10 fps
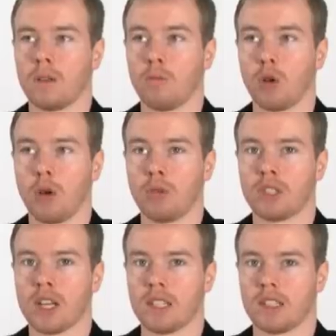Bilbo
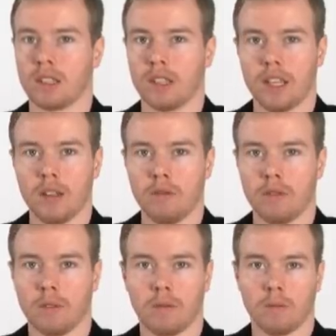decides to leave